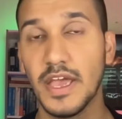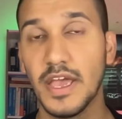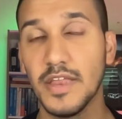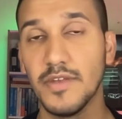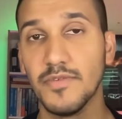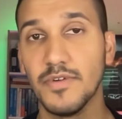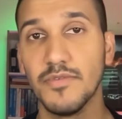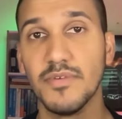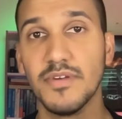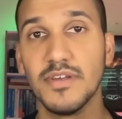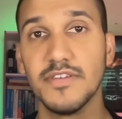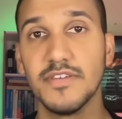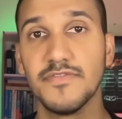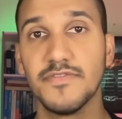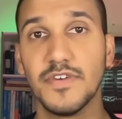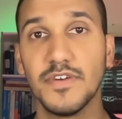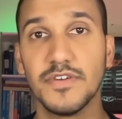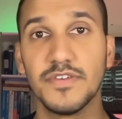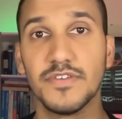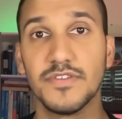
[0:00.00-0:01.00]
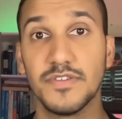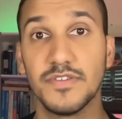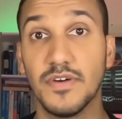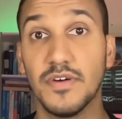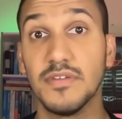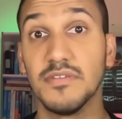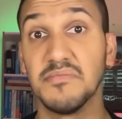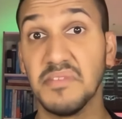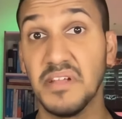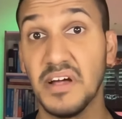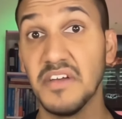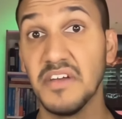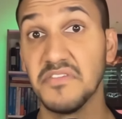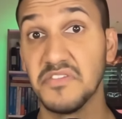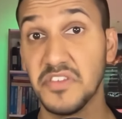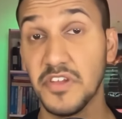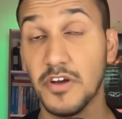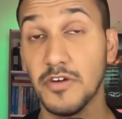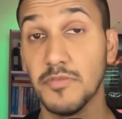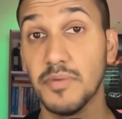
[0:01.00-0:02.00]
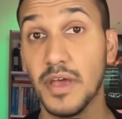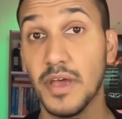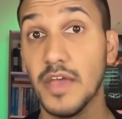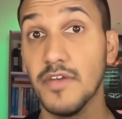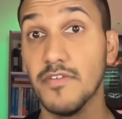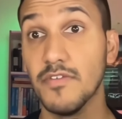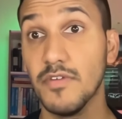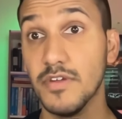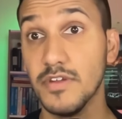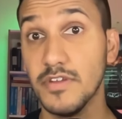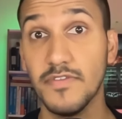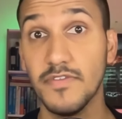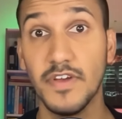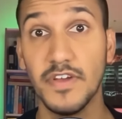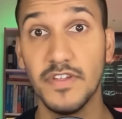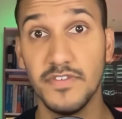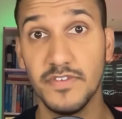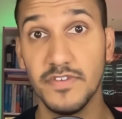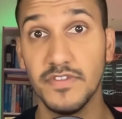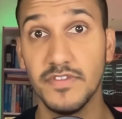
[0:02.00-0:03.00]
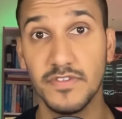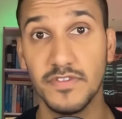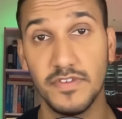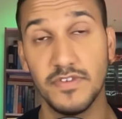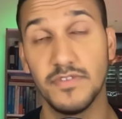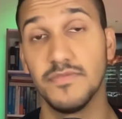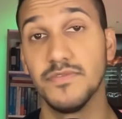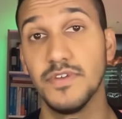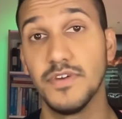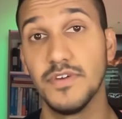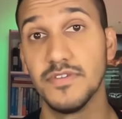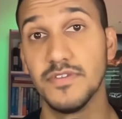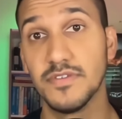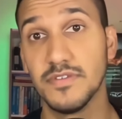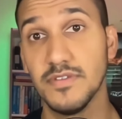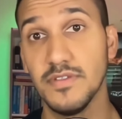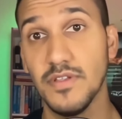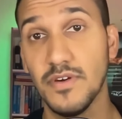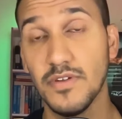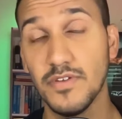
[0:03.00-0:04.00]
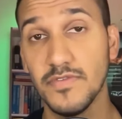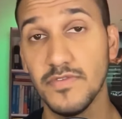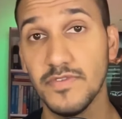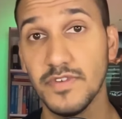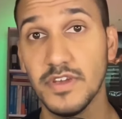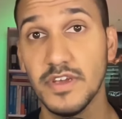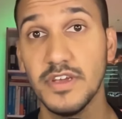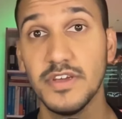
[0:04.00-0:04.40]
And we really focus on lifestyle behavior interventions. So you'll notice a lot of